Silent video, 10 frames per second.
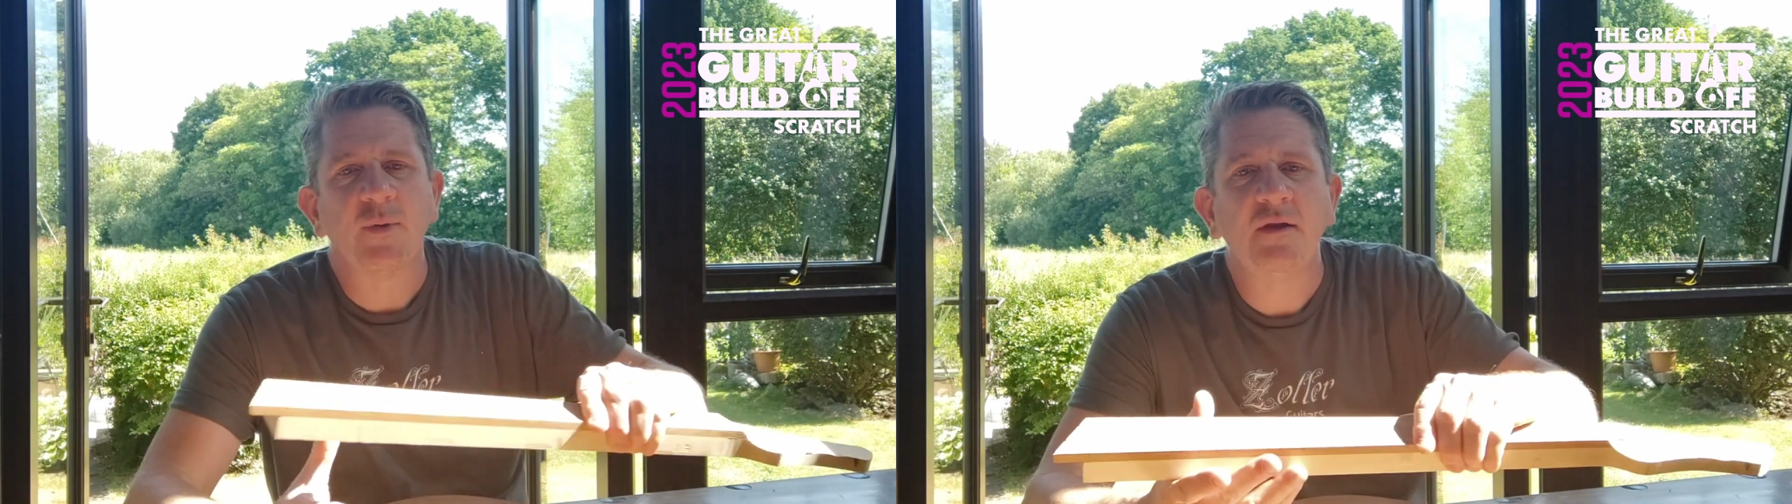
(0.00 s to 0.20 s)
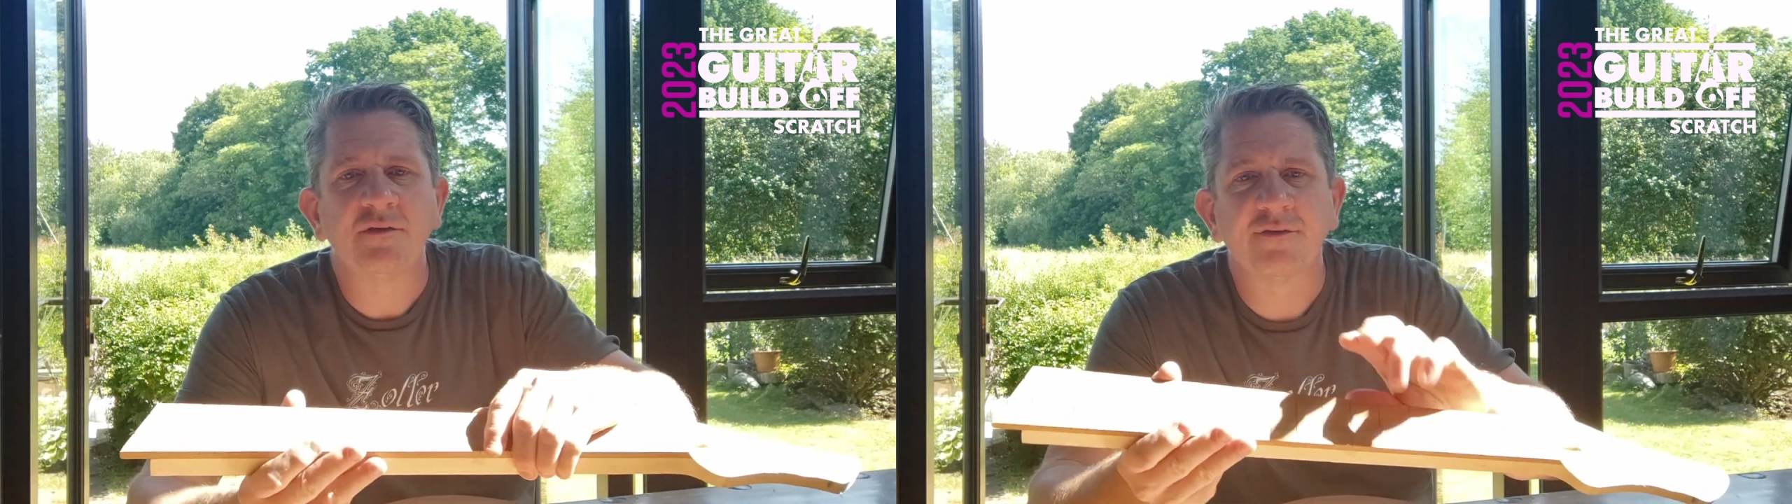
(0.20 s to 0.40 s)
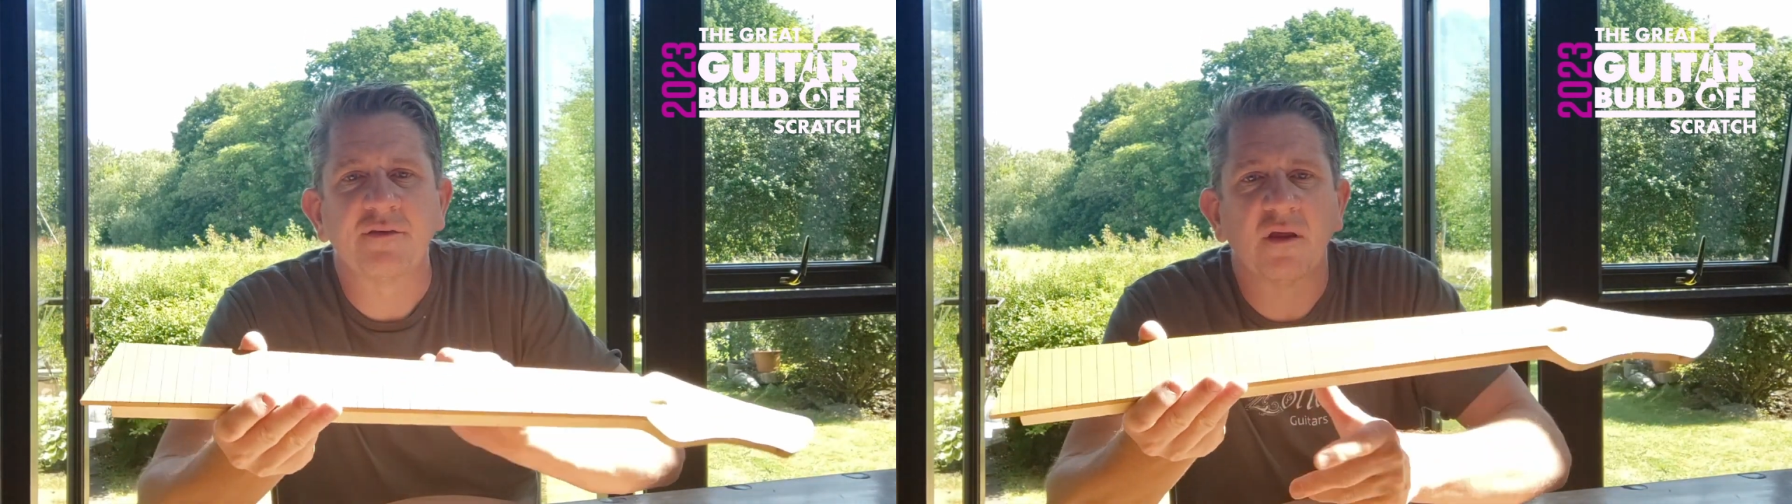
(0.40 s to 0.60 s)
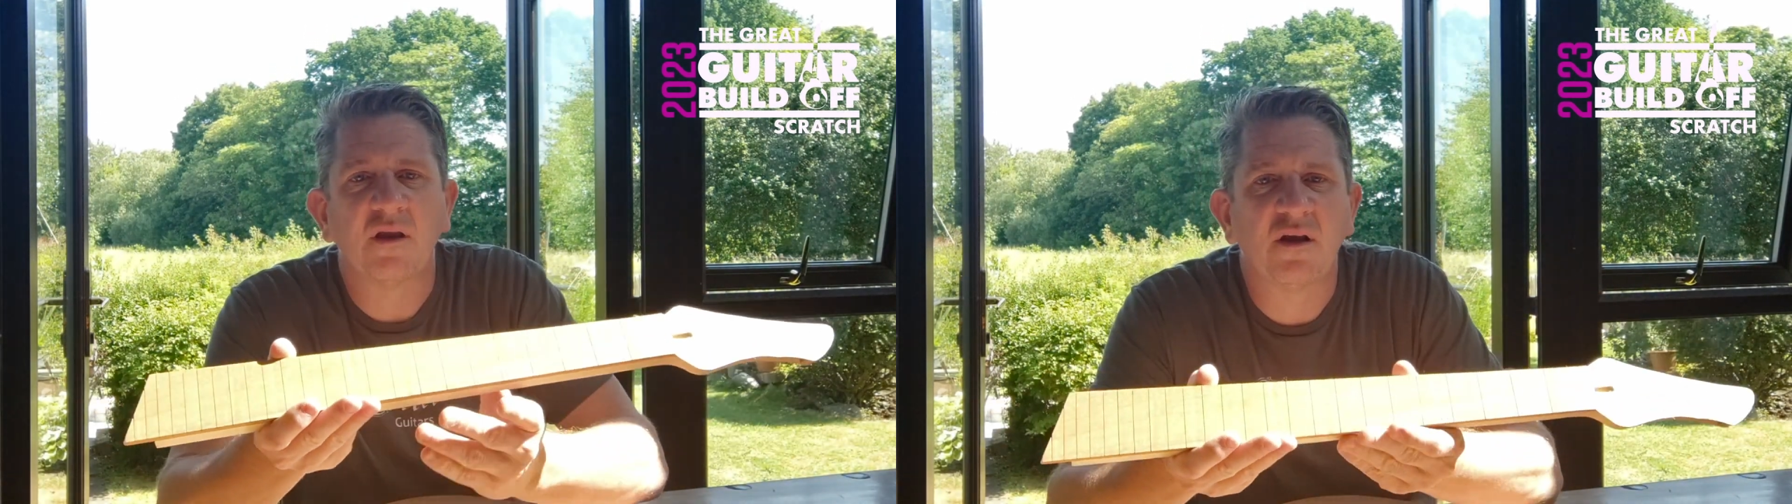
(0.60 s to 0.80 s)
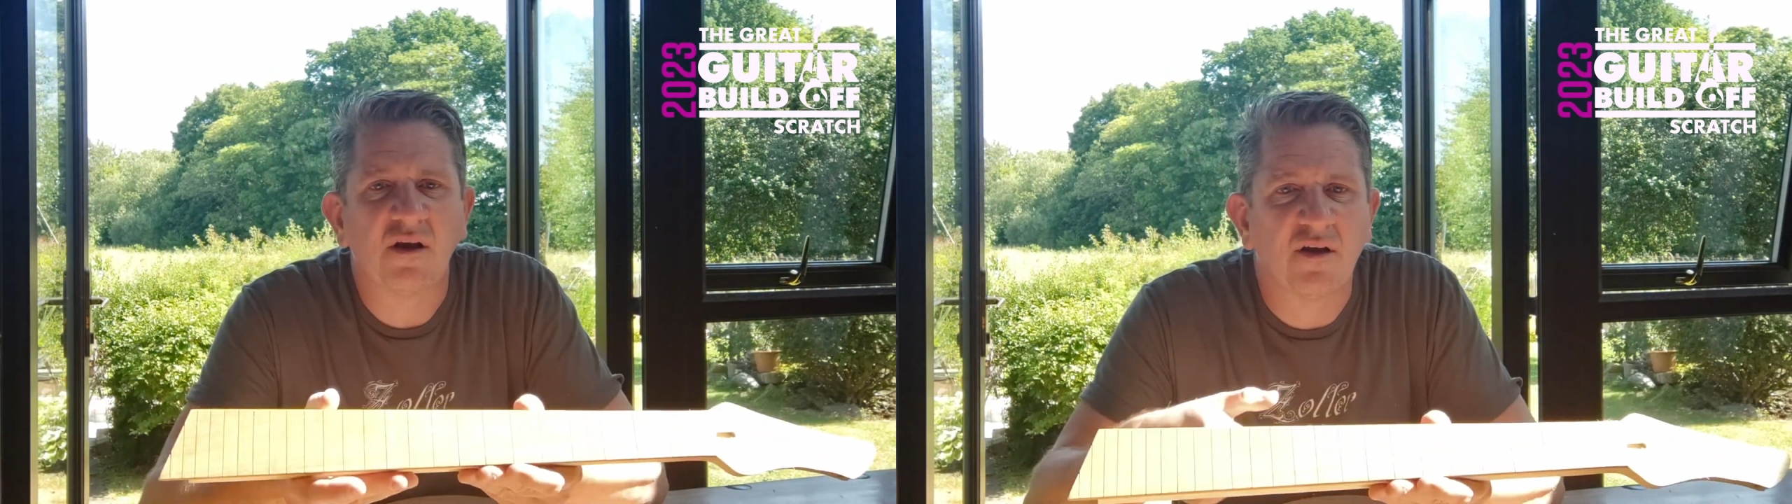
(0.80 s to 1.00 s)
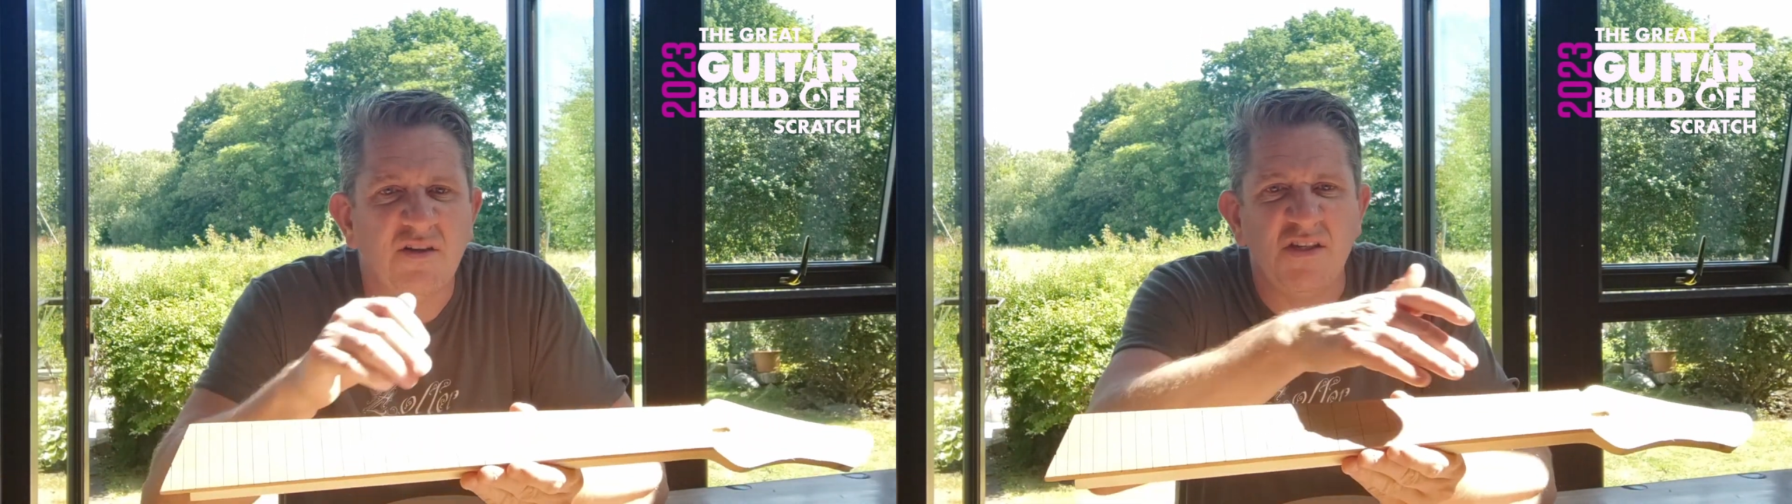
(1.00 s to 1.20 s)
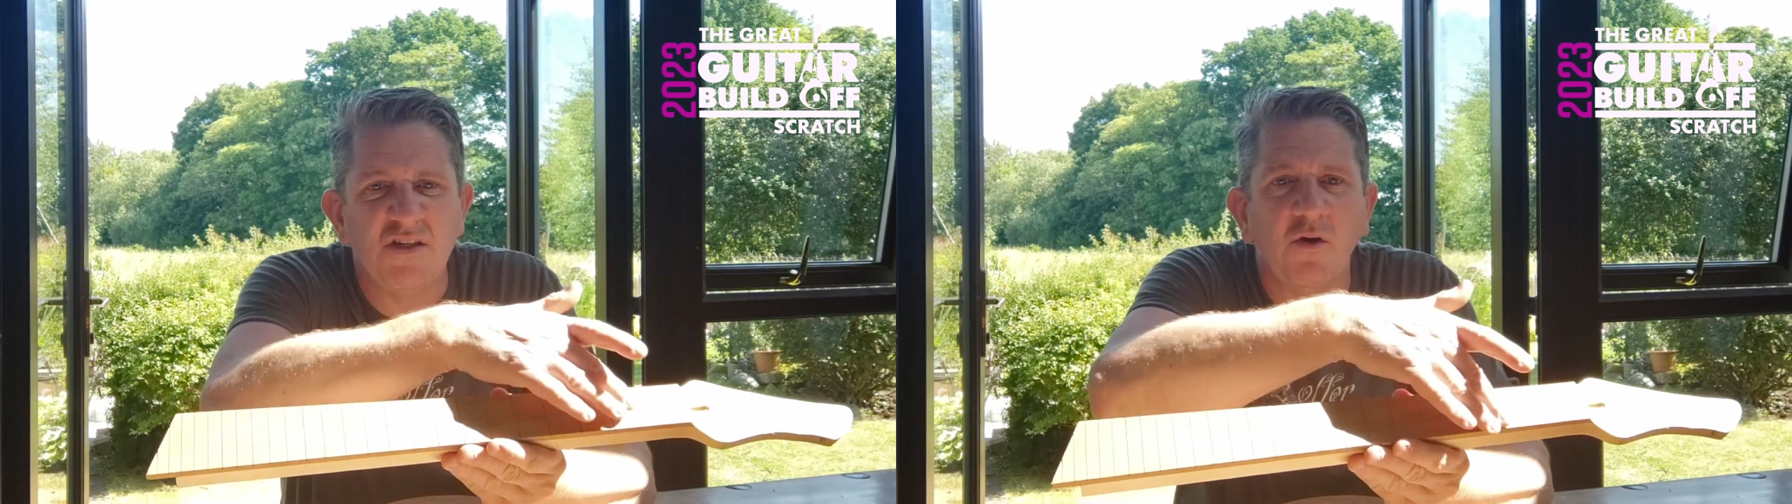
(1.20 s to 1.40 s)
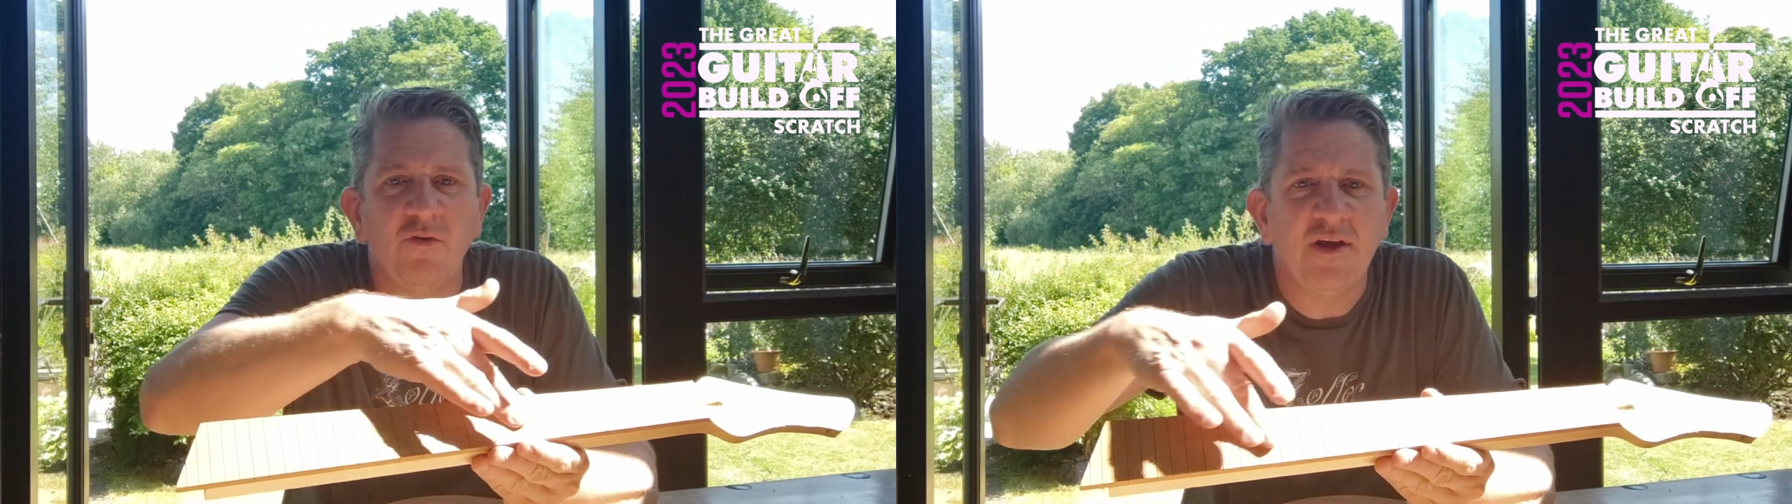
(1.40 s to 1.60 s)
12th, because you
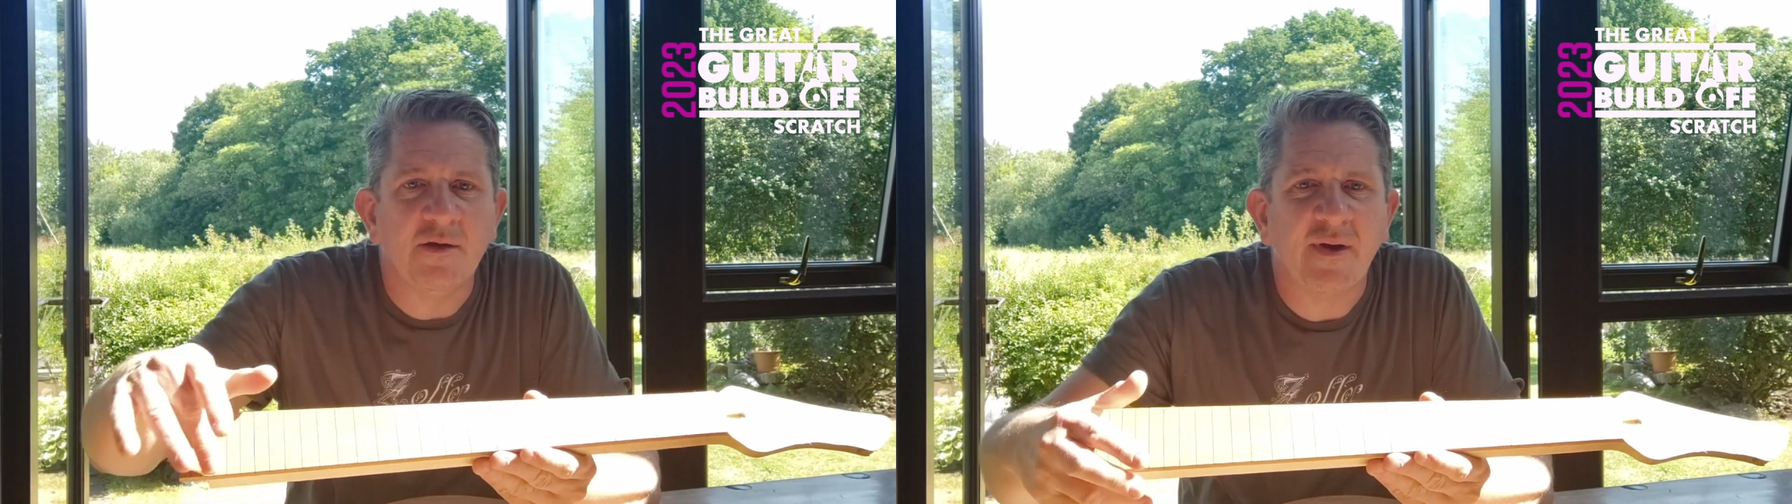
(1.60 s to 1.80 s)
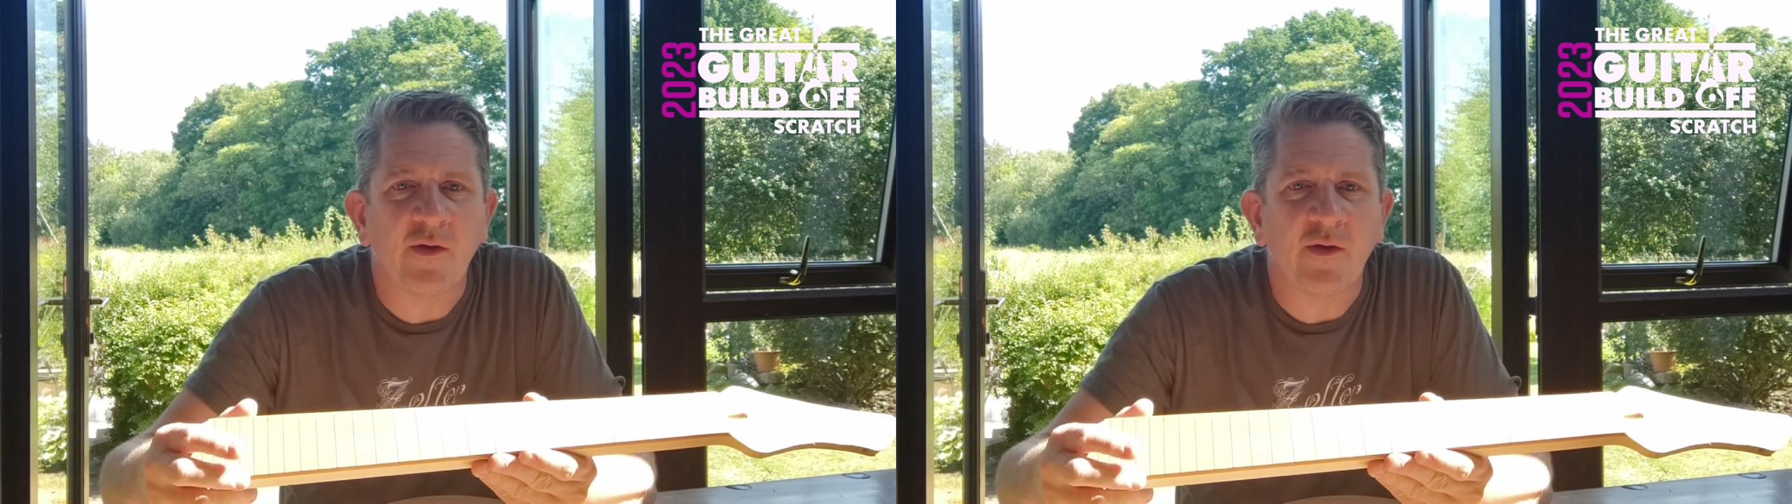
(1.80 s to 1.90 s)
don't need them